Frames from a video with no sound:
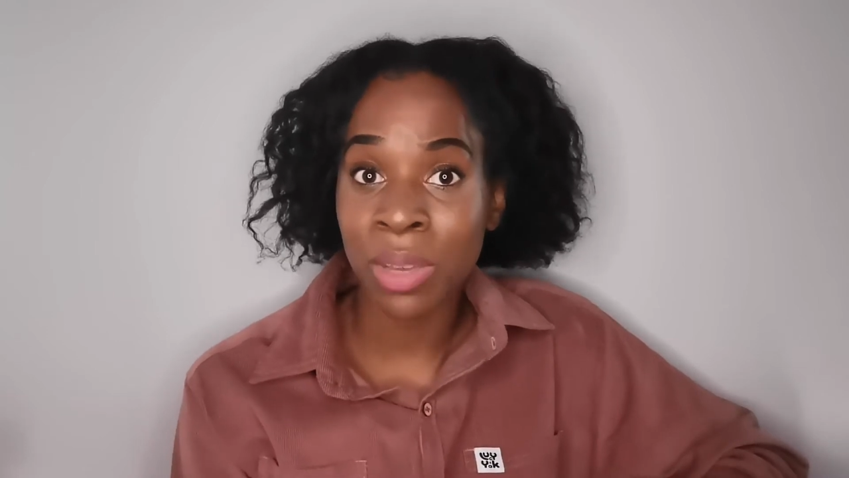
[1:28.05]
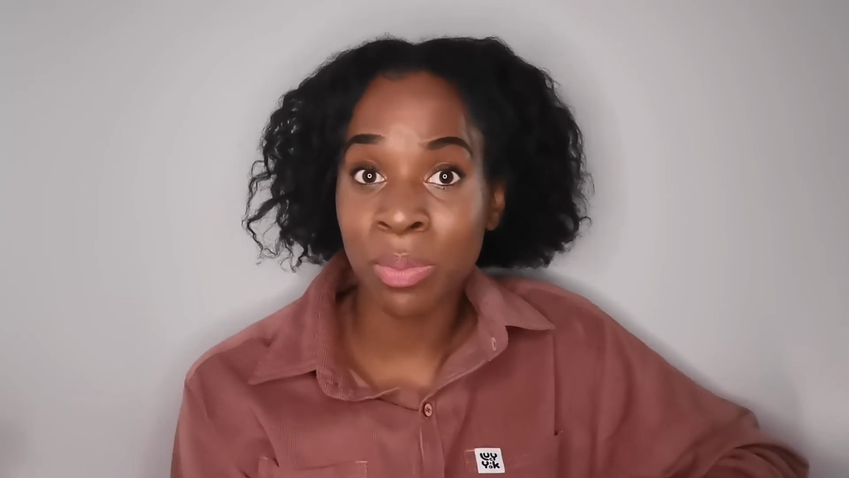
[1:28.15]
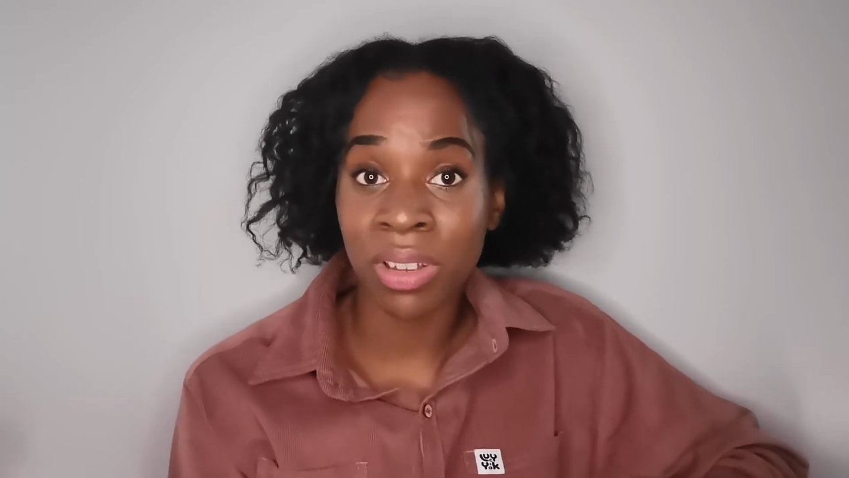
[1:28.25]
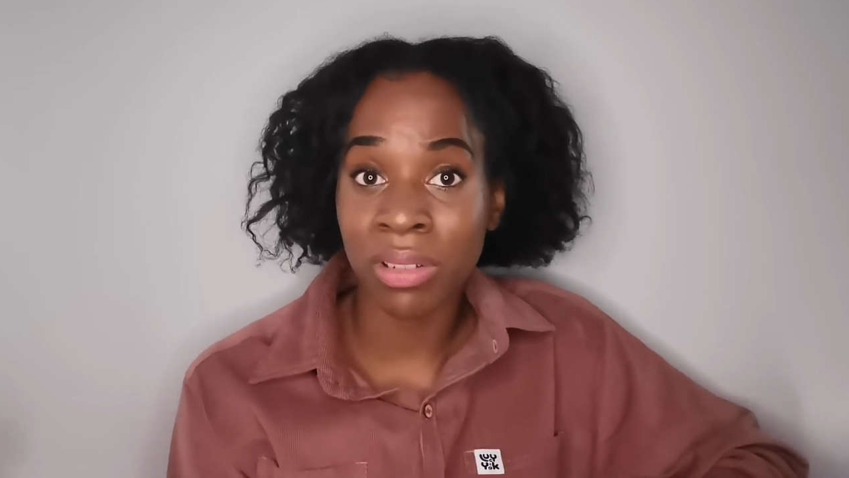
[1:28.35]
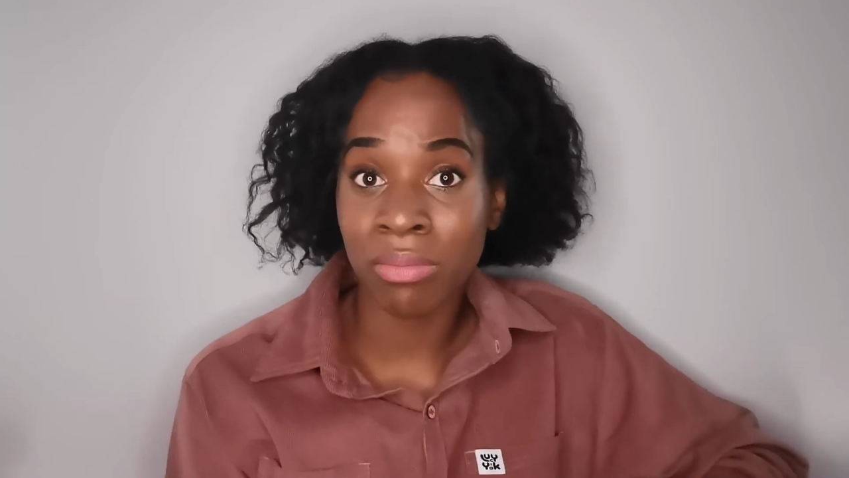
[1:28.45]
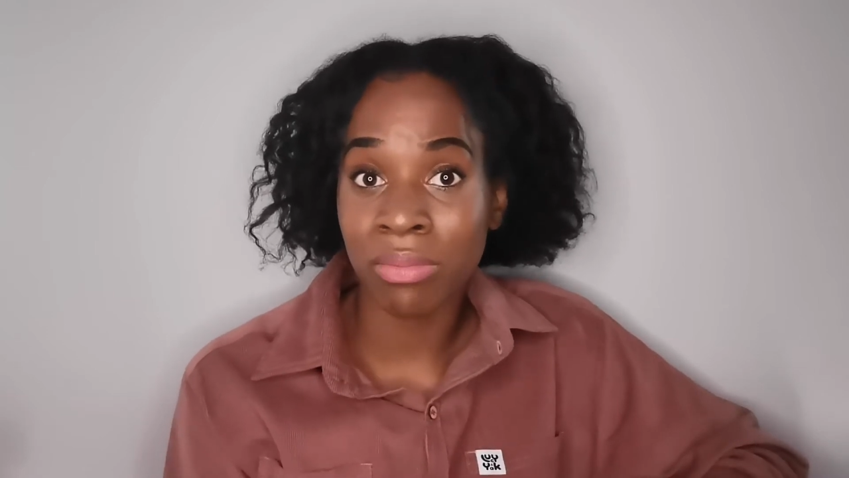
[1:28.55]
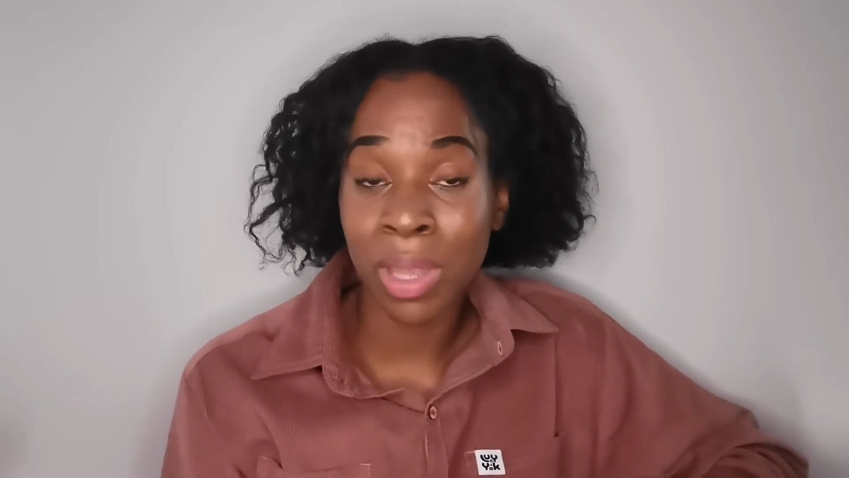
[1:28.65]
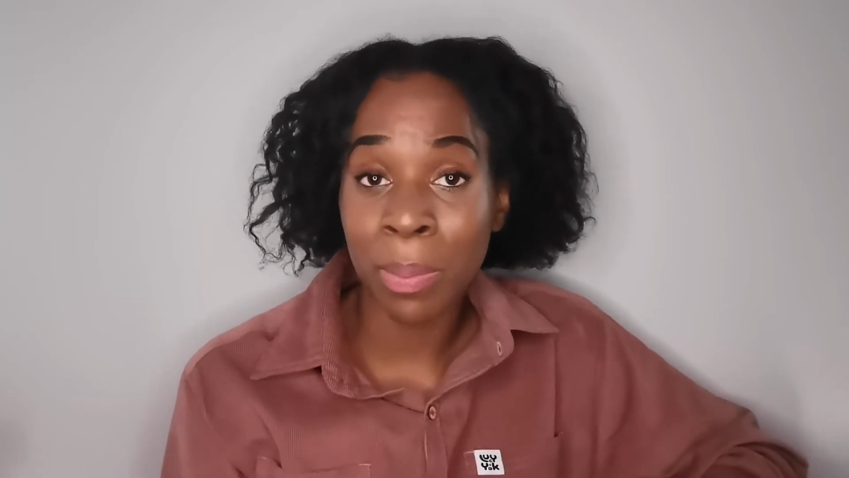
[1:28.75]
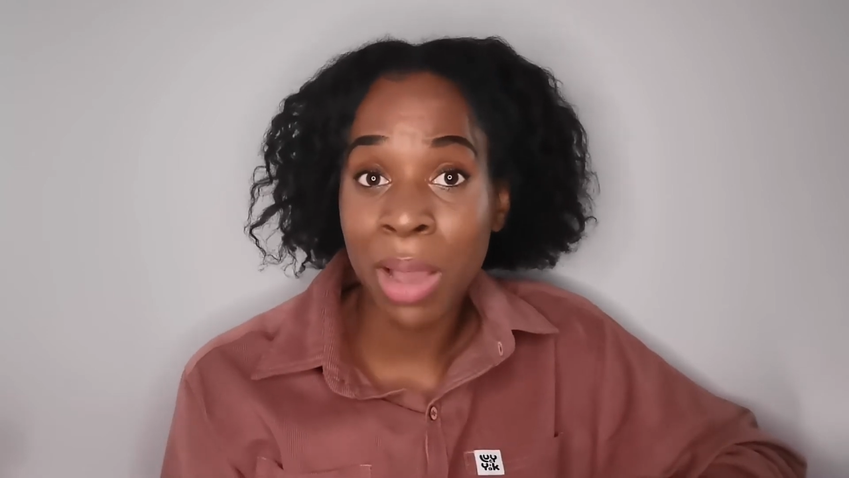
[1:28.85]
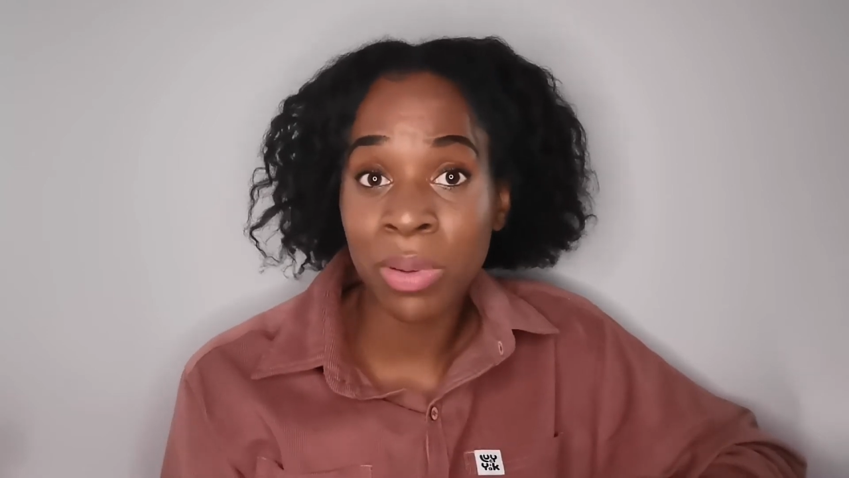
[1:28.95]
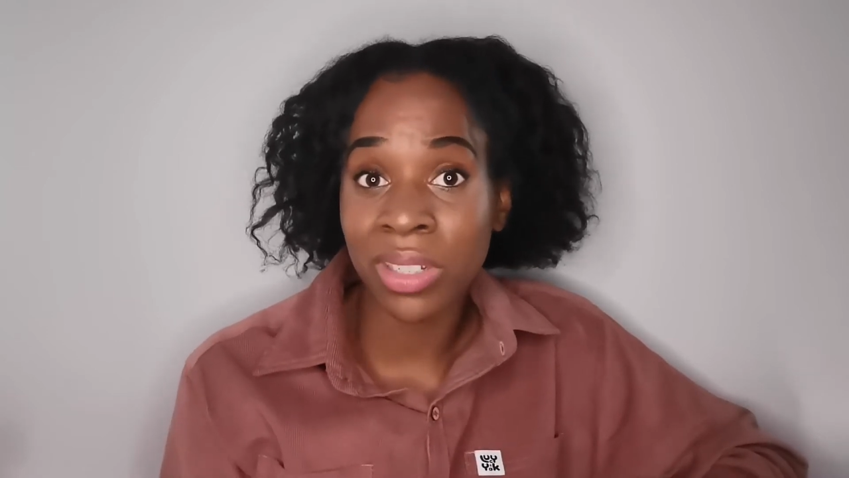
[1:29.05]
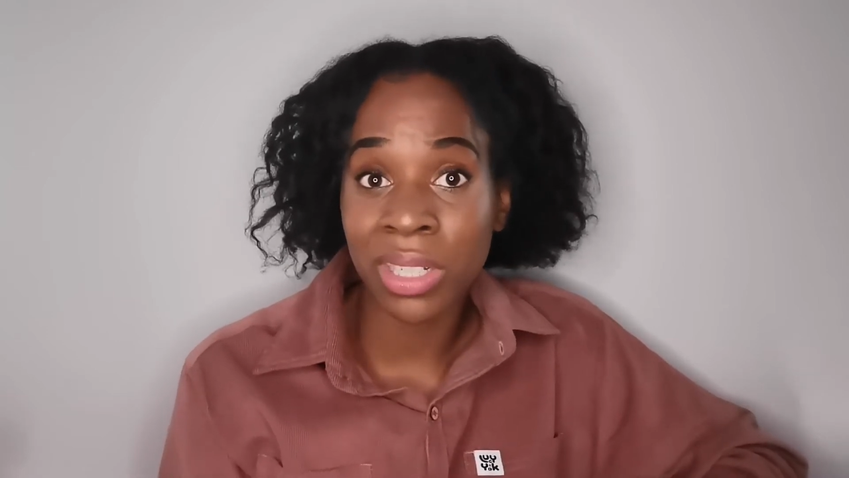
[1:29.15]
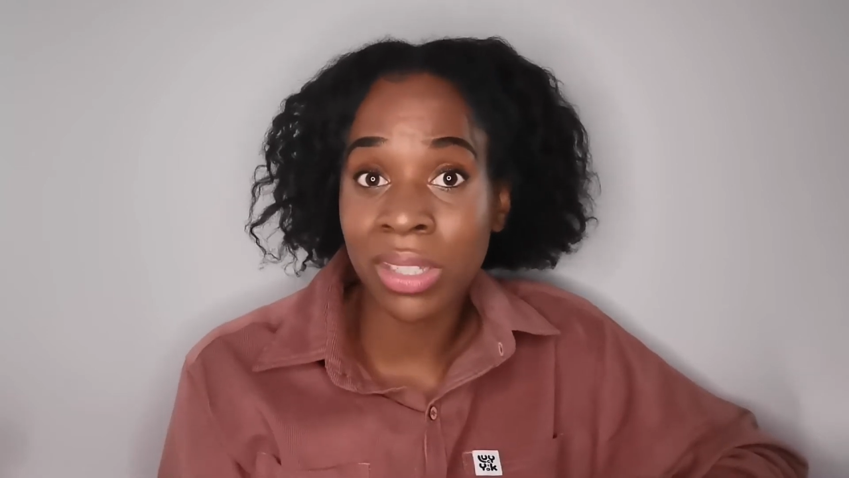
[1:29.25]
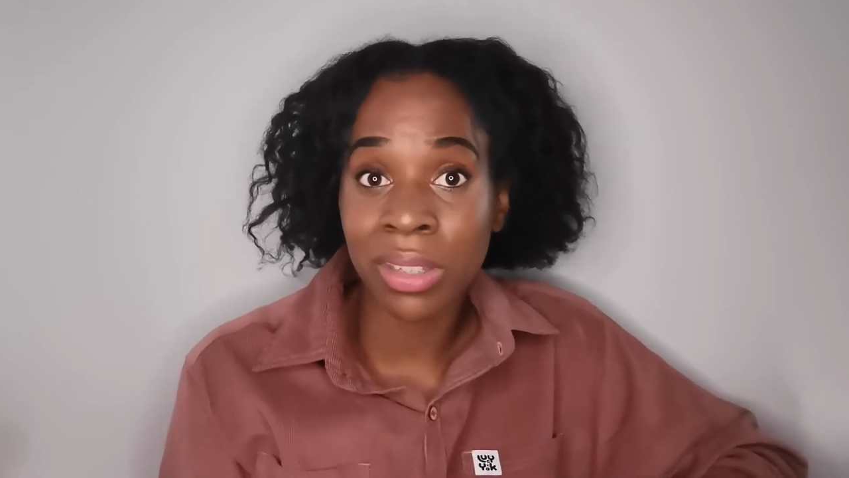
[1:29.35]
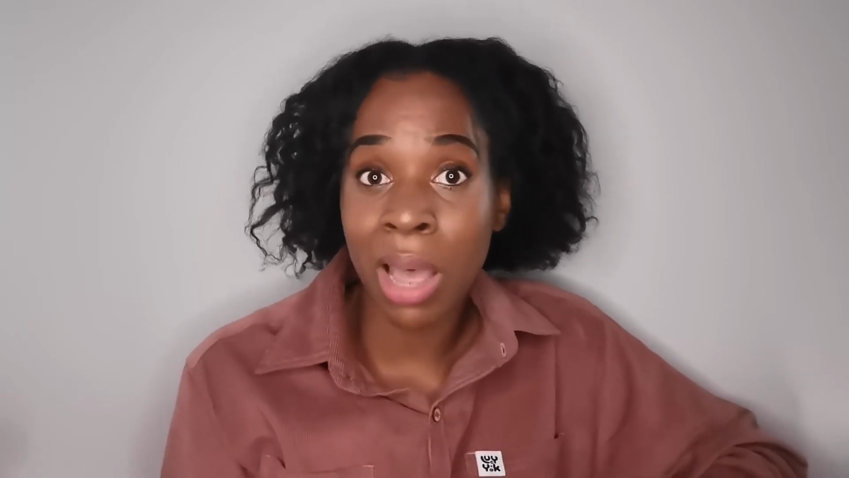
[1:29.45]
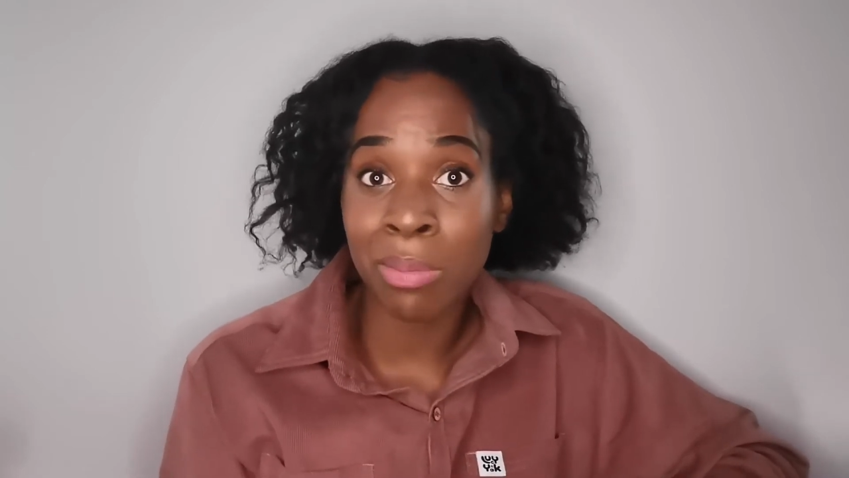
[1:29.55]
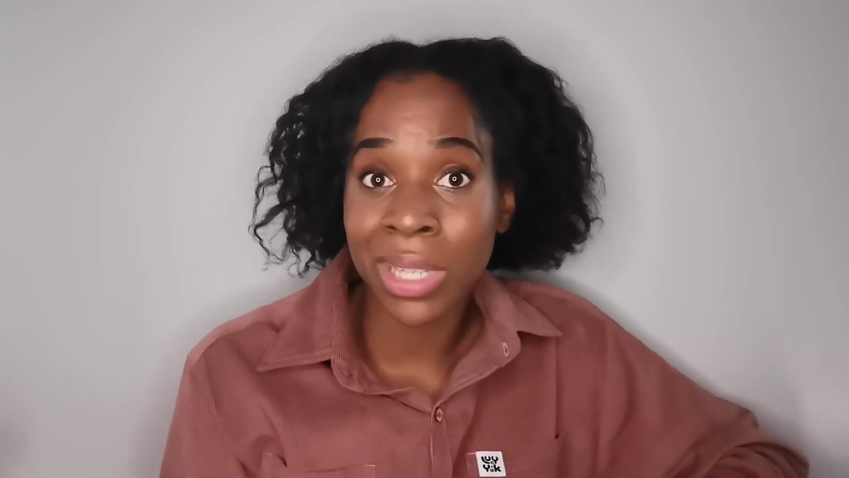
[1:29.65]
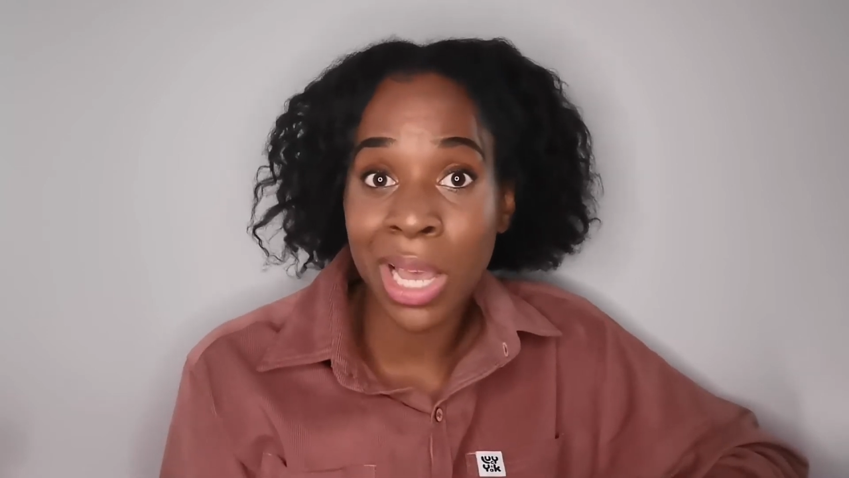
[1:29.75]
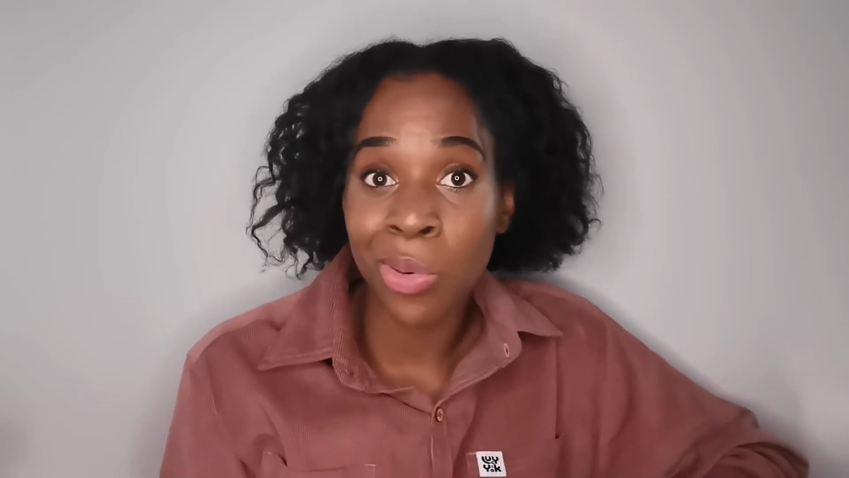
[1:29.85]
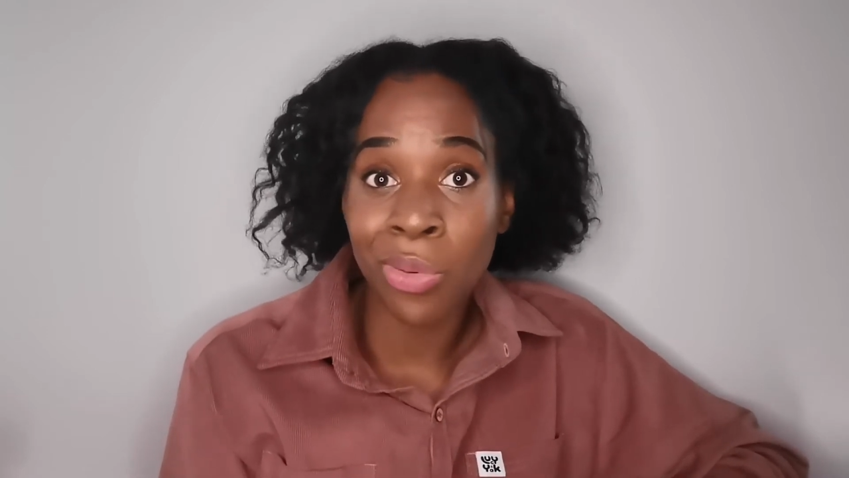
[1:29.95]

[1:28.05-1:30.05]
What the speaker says: but somehow it just comes out all